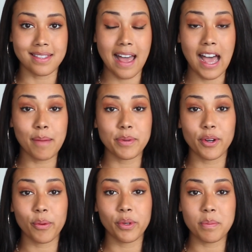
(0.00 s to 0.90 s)
the
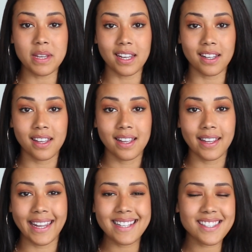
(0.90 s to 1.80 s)
happier we'll be.
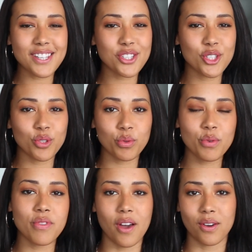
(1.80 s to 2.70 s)
Is this
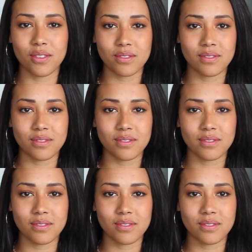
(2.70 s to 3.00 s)
true though?